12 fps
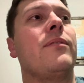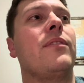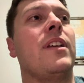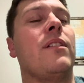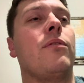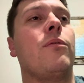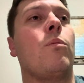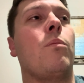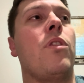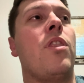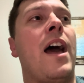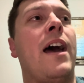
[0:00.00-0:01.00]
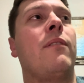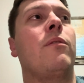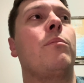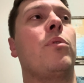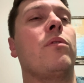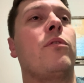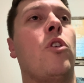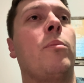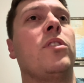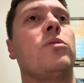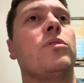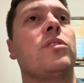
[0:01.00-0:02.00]
if that
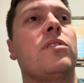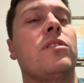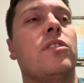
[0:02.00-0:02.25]
performance was